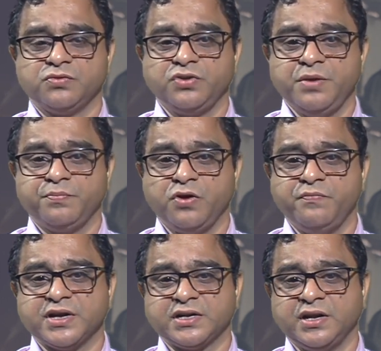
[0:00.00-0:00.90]
to
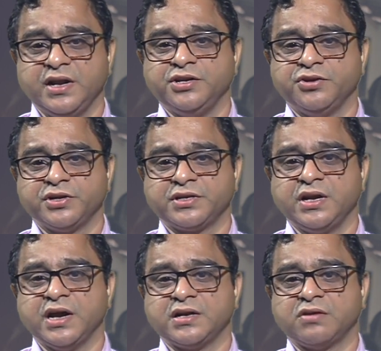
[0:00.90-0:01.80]
improve maternal and
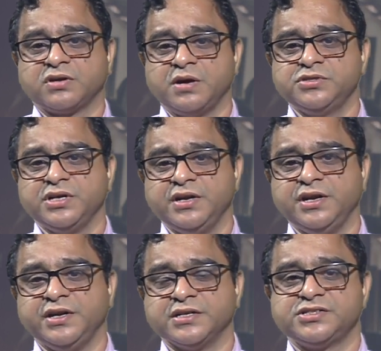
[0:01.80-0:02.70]
neonatal health outcomes in
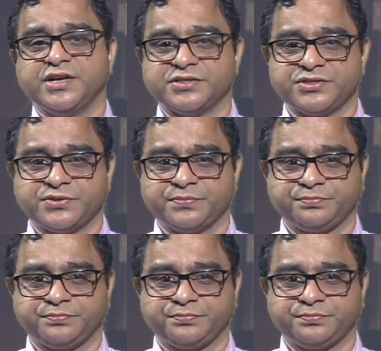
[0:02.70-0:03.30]
Indian states.